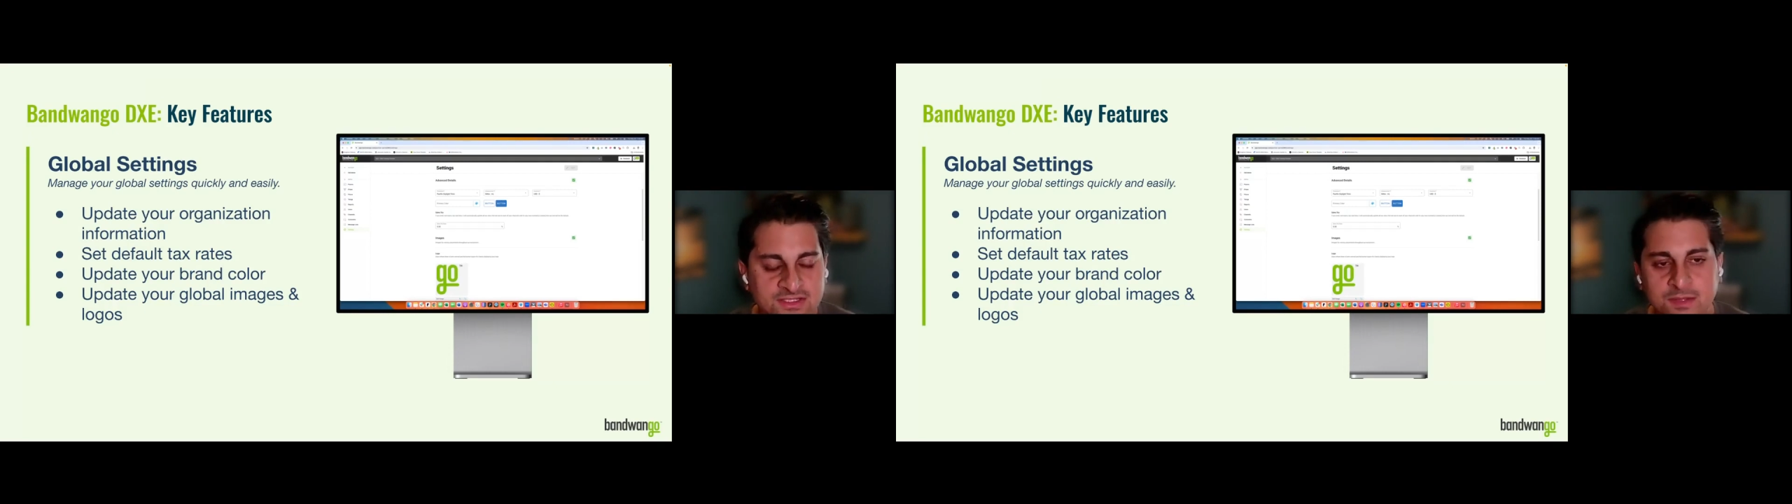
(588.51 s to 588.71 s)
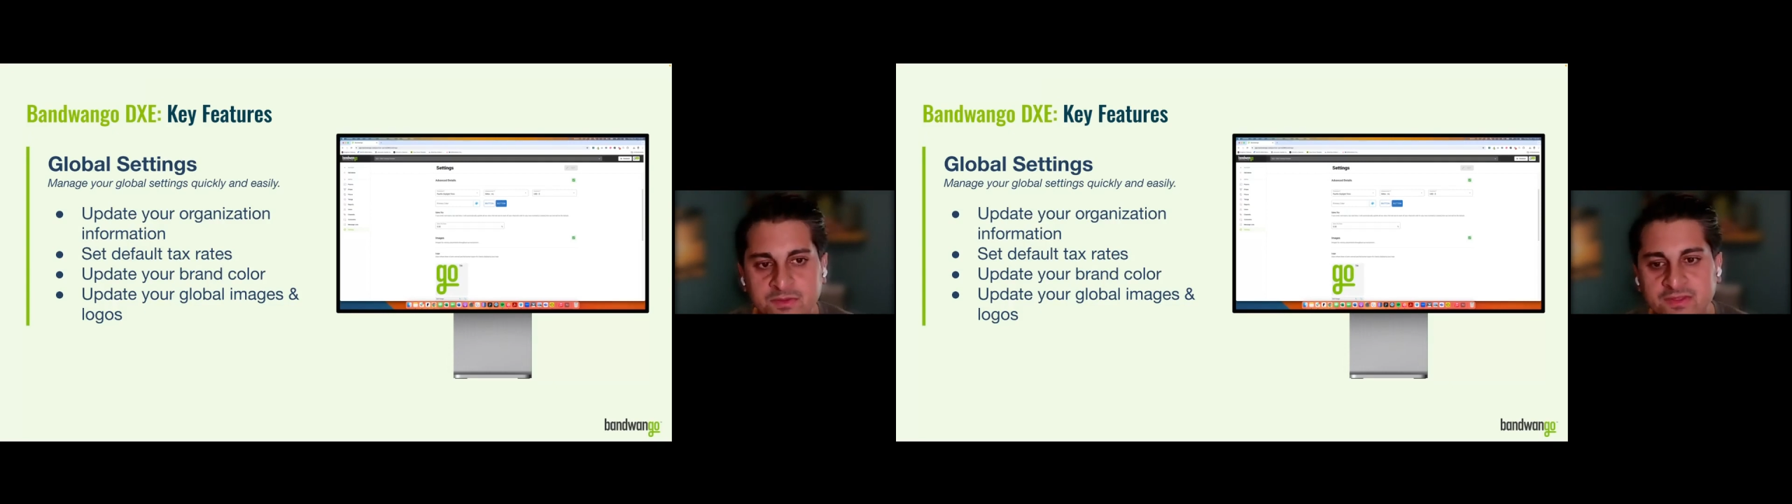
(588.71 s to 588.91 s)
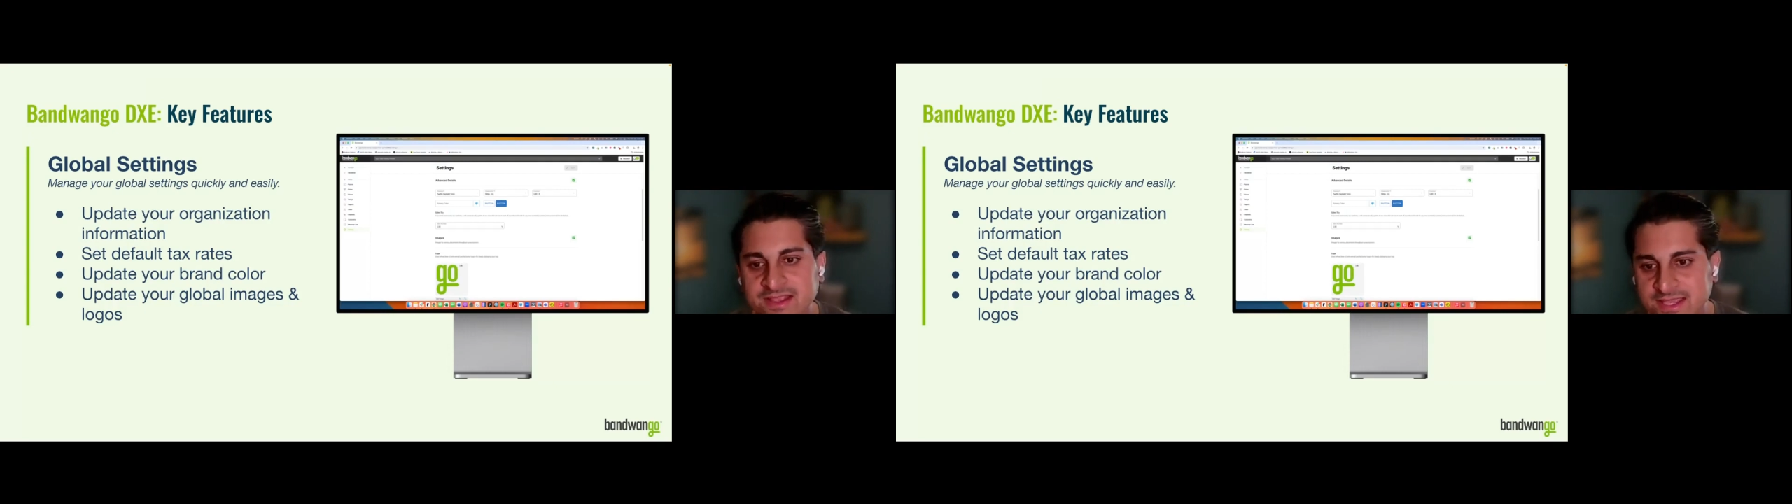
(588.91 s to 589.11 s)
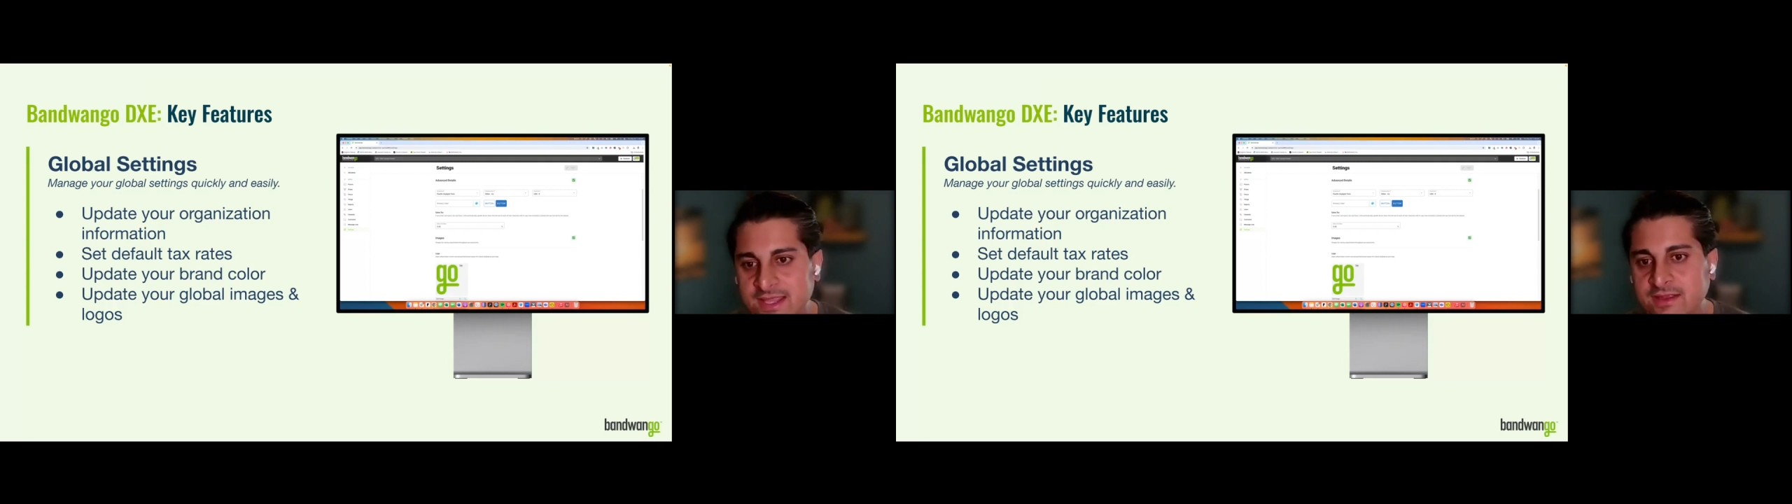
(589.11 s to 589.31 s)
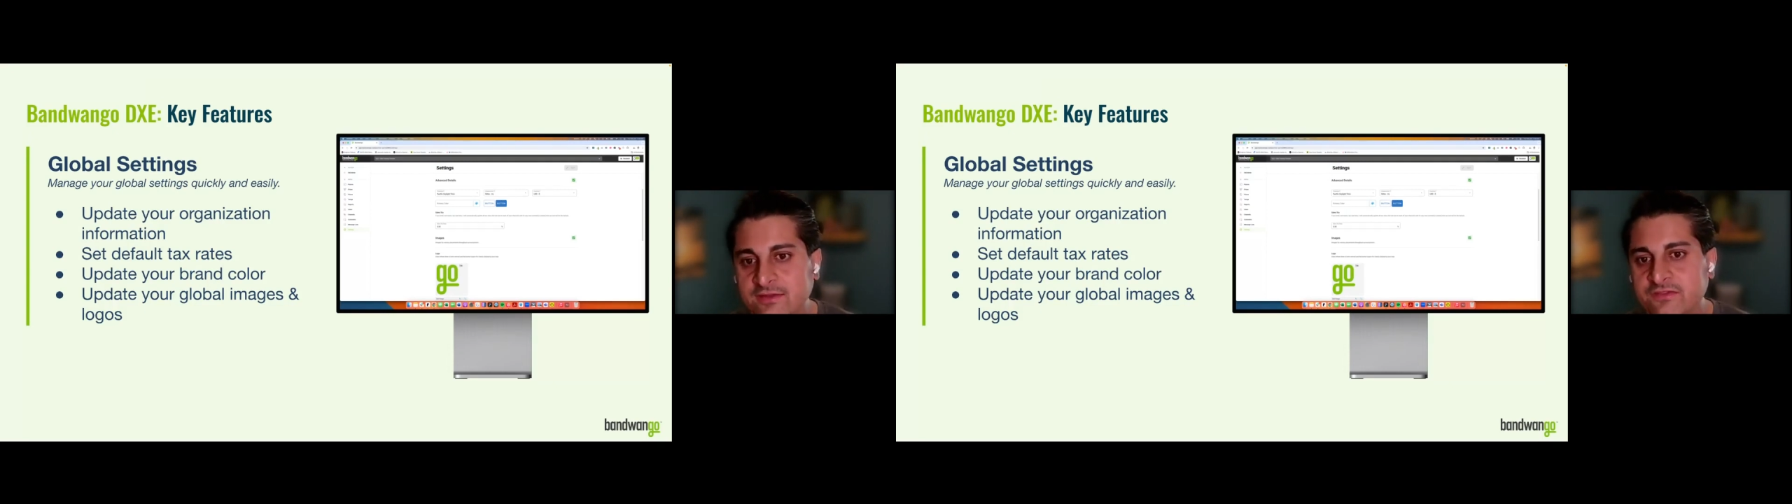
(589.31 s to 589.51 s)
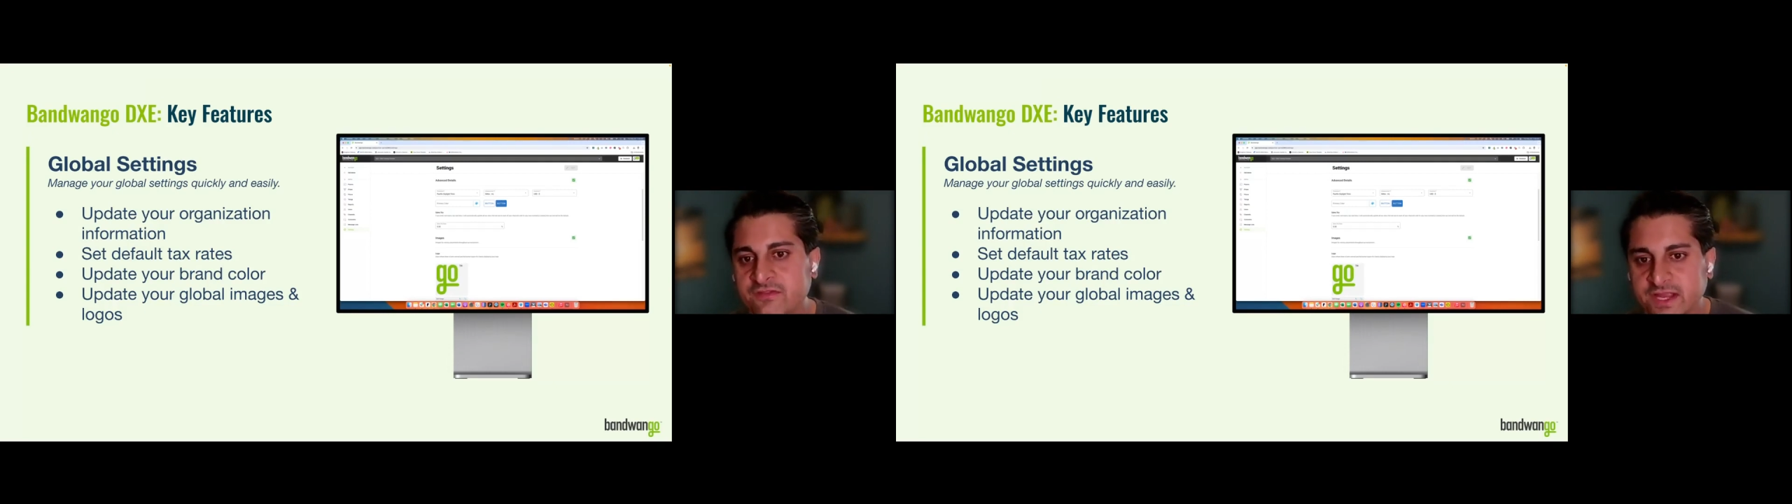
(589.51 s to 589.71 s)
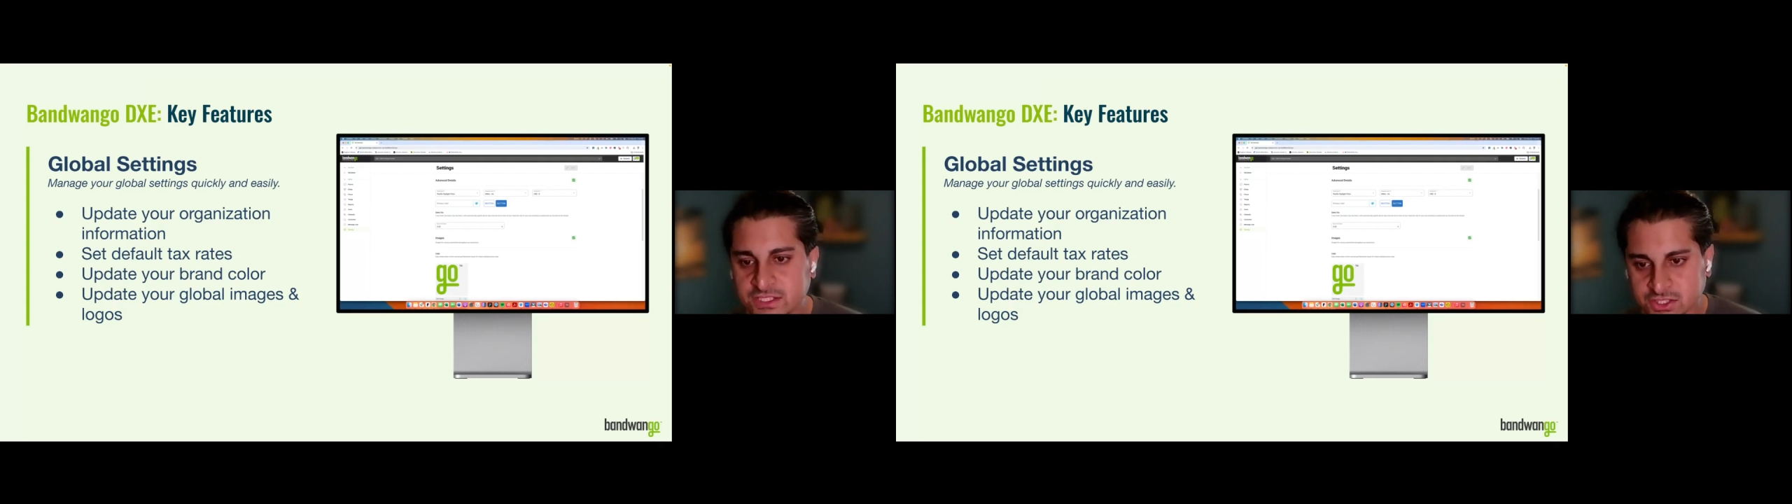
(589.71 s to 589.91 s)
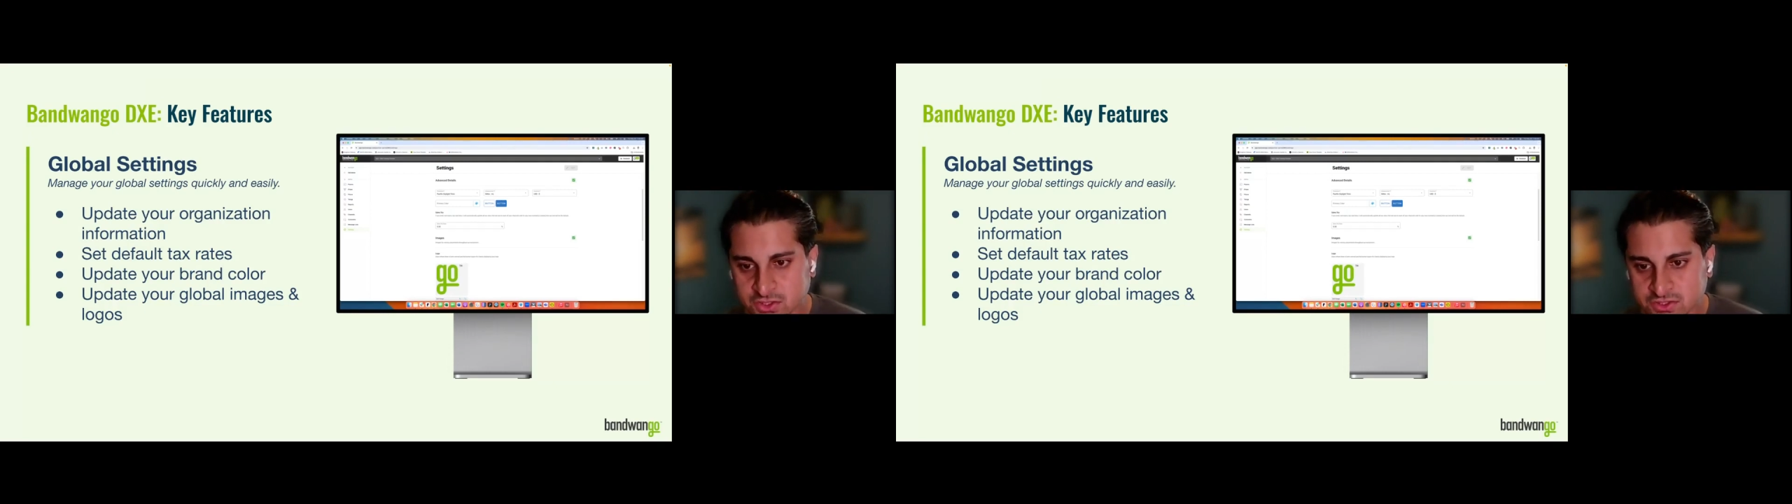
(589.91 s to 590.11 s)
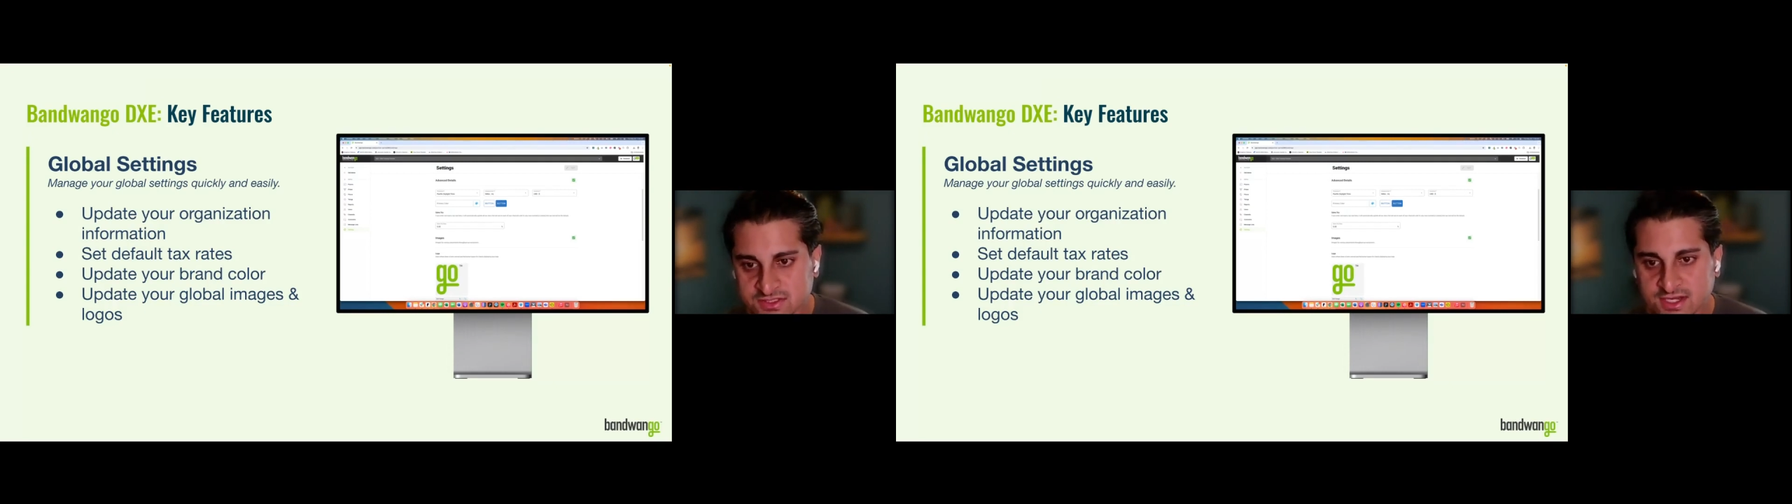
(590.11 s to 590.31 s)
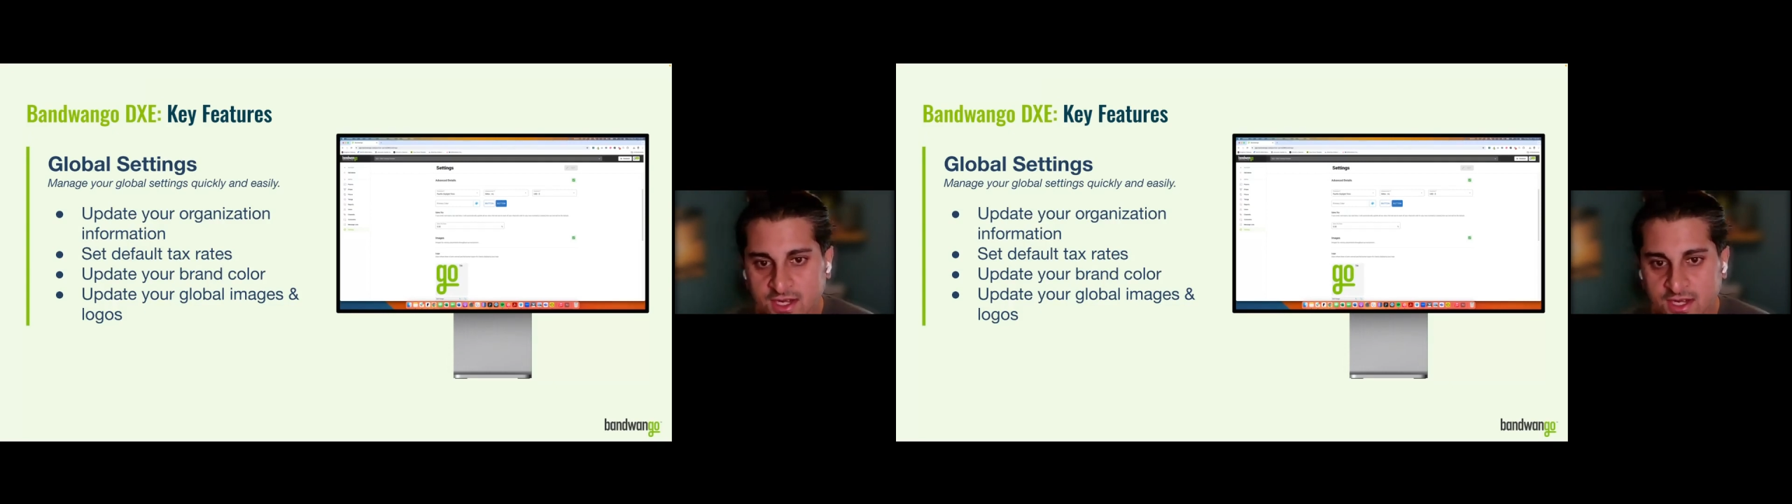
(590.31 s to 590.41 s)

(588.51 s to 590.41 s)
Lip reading: some of the key features